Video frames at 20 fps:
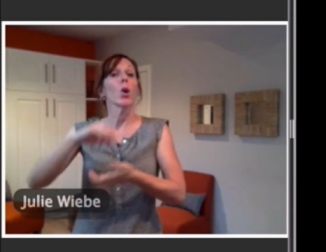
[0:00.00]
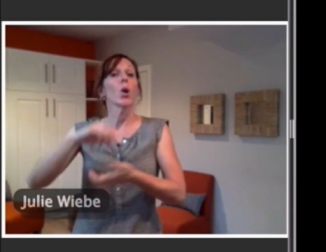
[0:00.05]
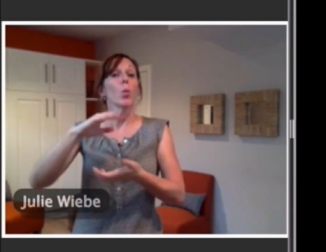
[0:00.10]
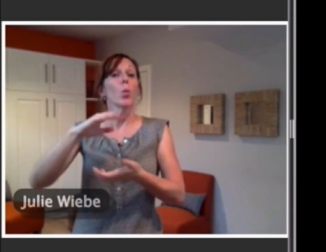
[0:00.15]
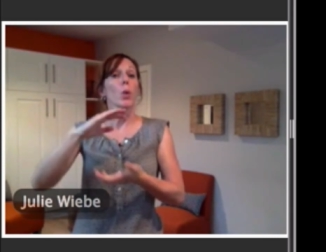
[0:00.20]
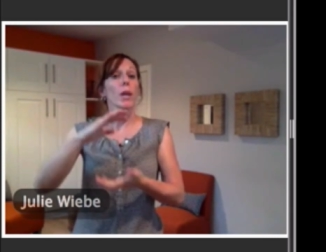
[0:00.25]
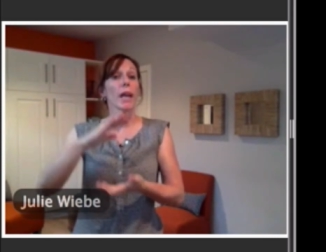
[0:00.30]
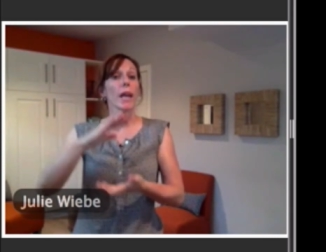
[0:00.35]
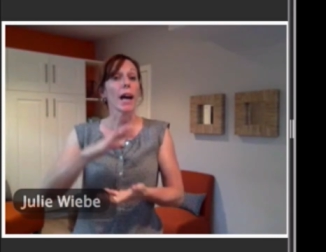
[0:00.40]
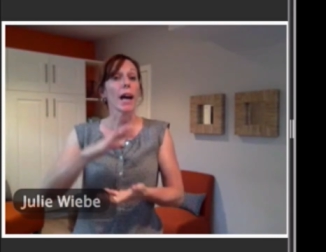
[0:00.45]

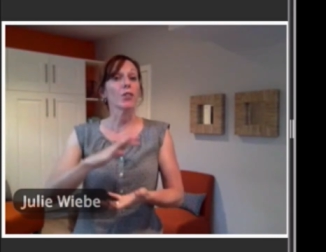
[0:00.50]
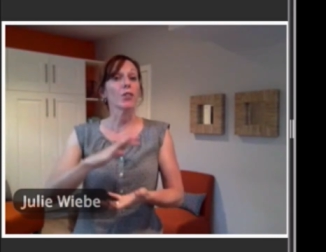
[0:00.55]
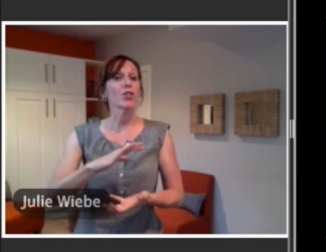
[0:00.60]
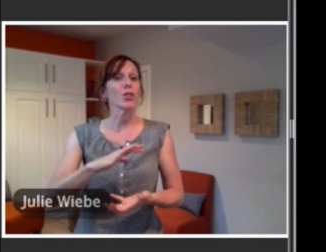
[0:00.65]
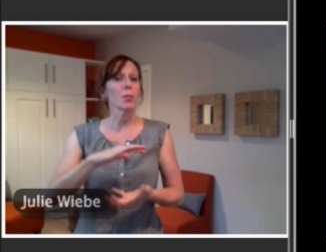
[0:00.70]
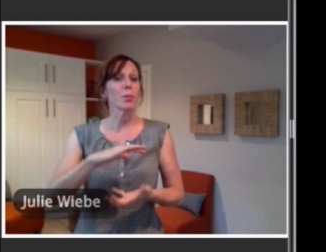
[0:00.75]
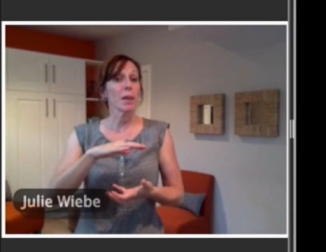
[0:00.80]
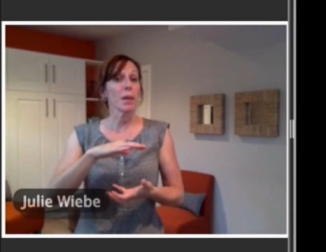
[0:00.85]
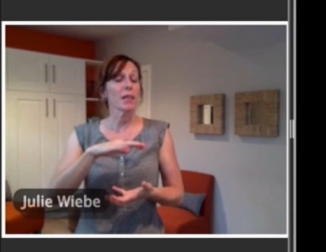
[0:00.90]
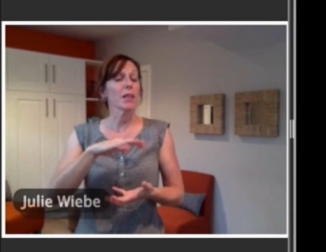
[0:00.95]
we actually
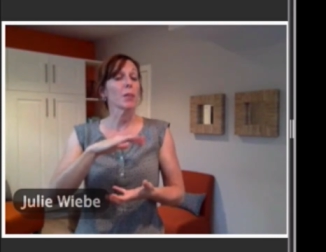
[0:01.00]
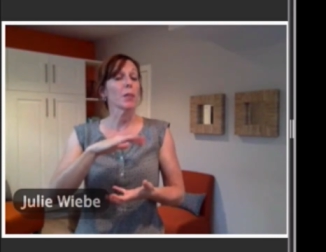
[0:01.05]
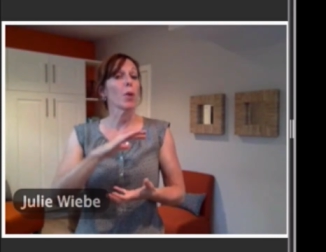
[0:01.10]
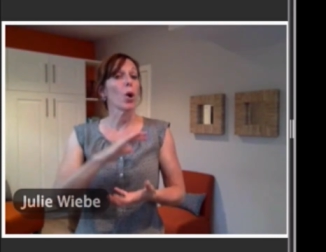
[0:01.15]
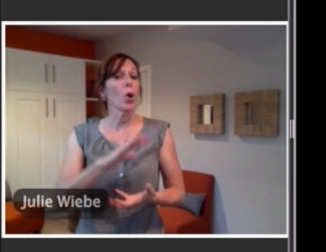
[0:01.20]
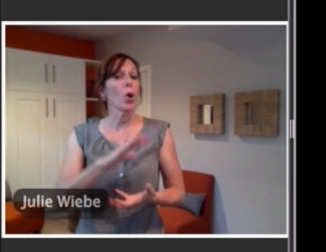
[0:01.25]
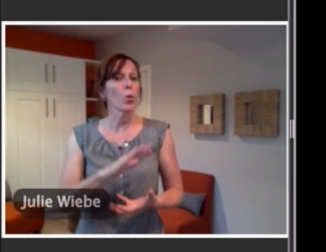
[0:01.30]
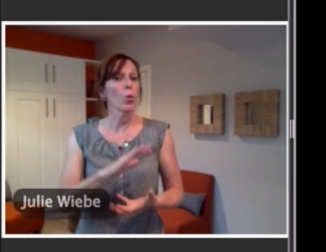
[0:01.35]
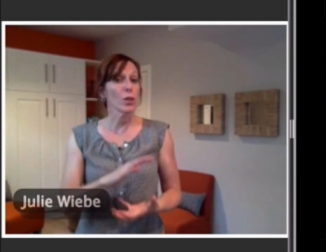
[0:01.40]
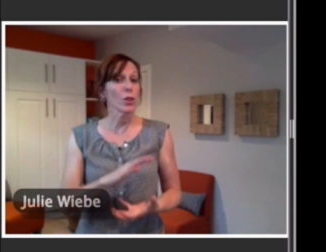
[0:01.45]
make them
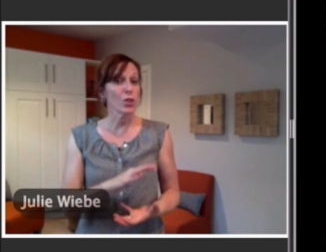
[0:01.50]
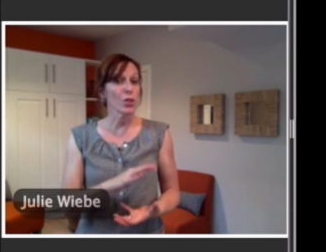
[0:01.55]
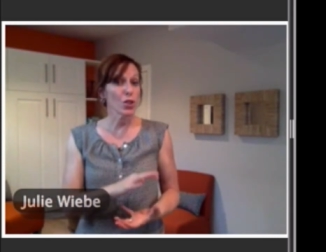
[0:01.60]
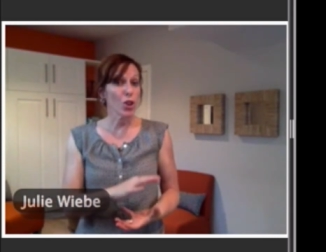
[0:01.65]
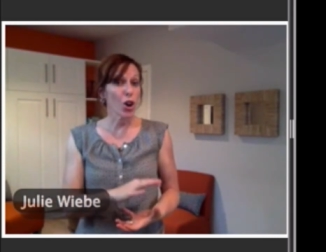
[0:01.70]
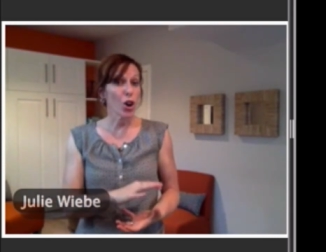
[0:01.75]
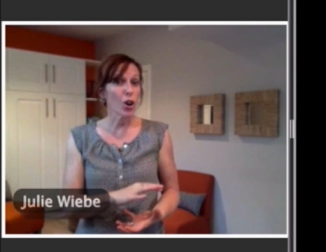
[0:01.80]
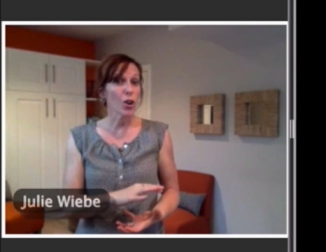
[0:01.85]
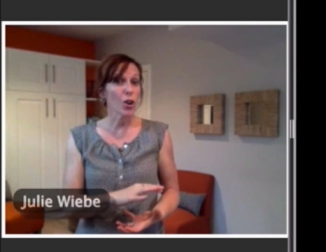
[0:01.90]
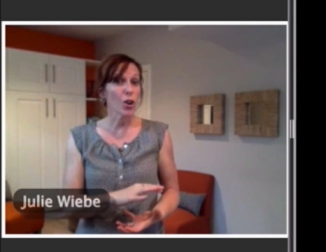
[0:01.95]
always
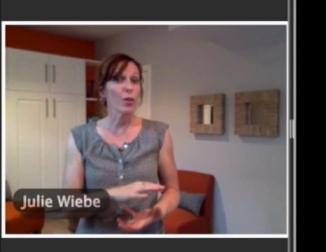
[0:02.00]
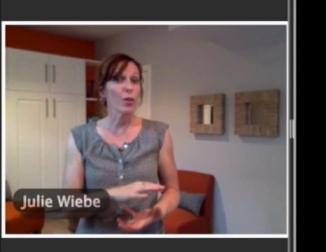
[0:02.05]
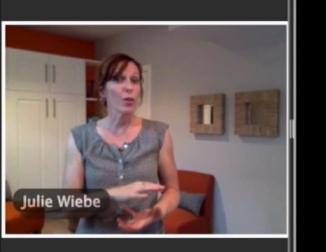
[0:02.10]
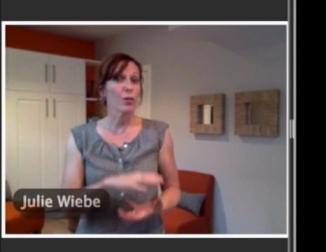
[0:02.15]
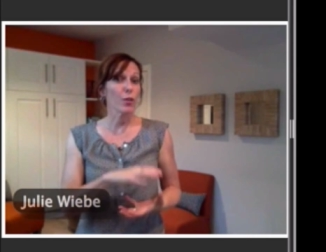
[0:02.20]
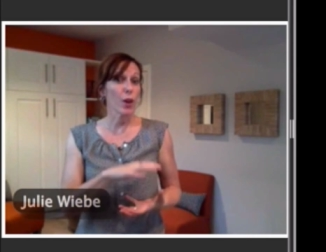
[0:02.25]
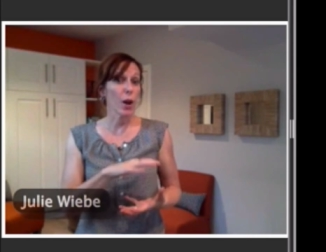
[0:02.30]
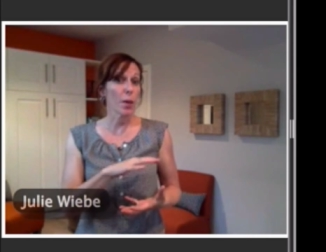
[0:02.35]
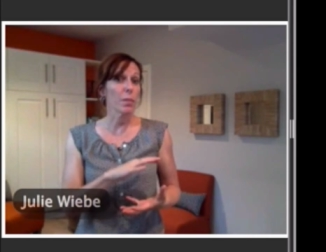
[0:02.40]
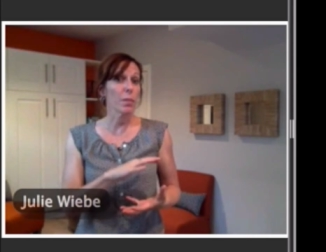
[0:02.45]
start
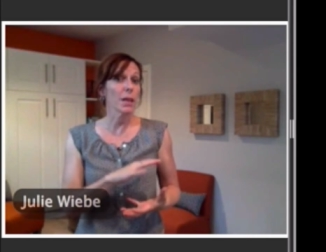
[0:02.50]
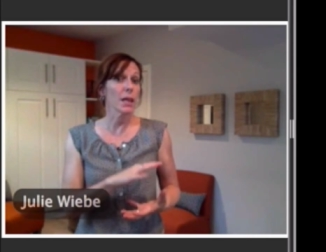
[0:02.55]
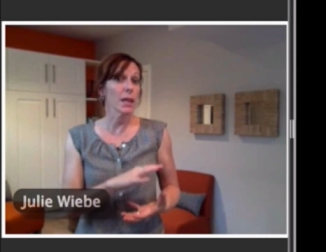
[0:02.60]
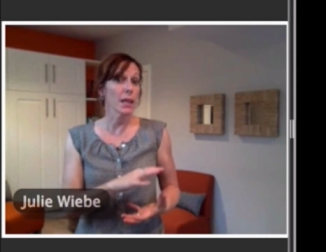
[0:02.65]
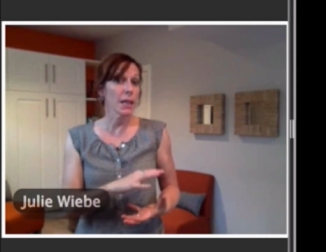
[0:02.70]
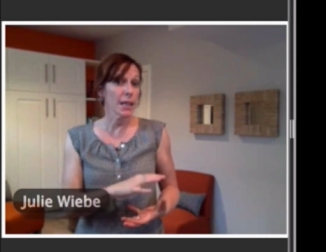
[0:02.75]
from an